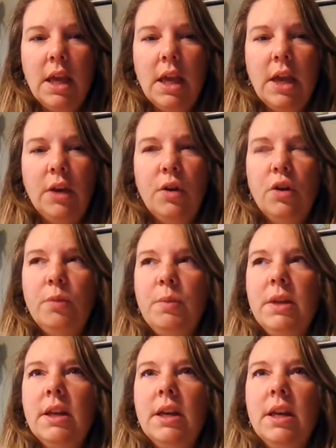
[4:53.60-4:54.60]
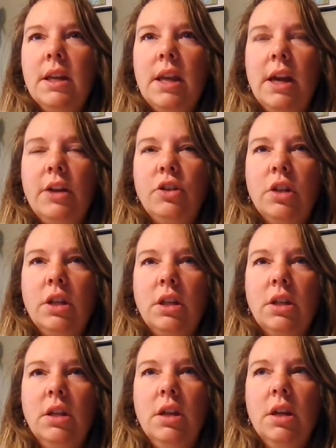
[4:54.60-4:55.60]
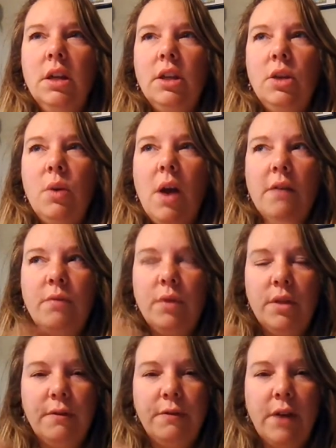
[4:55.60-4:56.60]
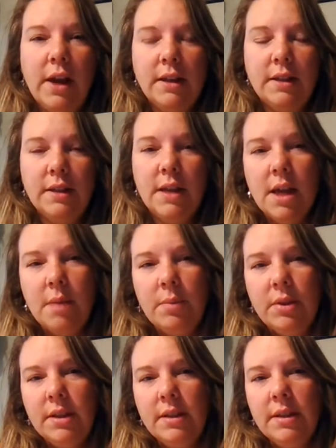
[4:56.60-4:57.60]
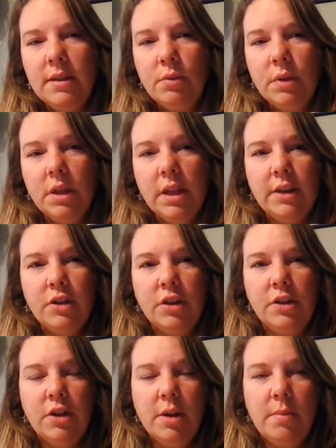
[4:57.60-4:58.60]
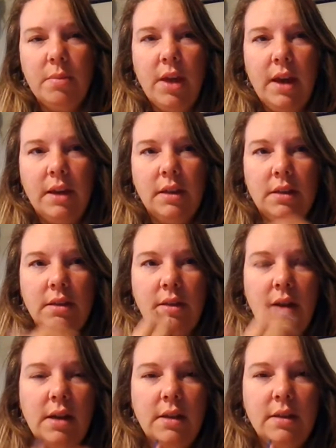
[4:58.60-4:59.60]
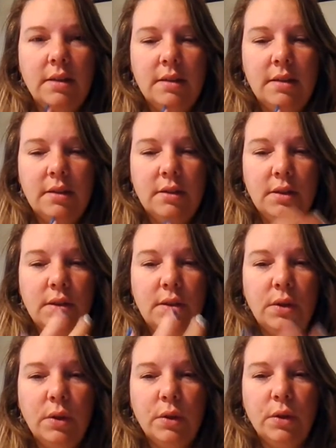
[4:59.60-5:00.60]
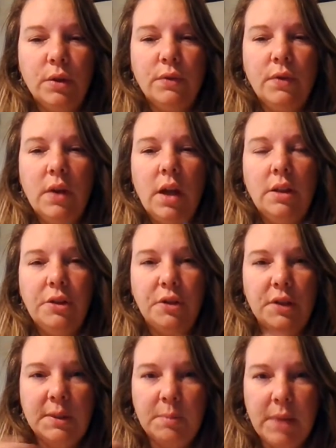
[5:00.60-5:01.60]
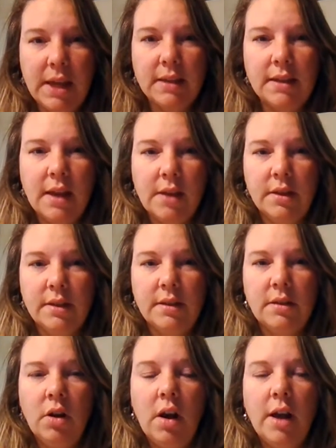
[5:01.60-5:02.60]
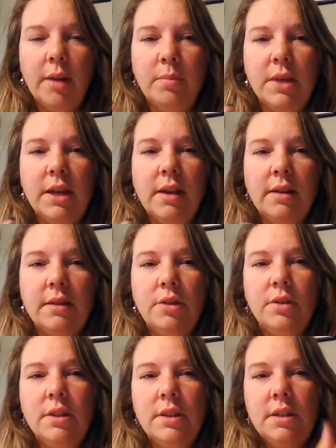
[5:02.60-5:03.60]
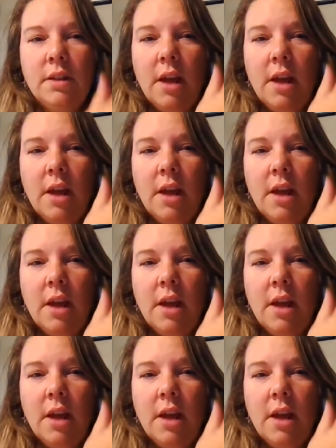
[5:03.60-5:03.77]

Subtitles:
It could be a connection you have with a friend. But this is a relationship that does deserve a little space at this time, because there's an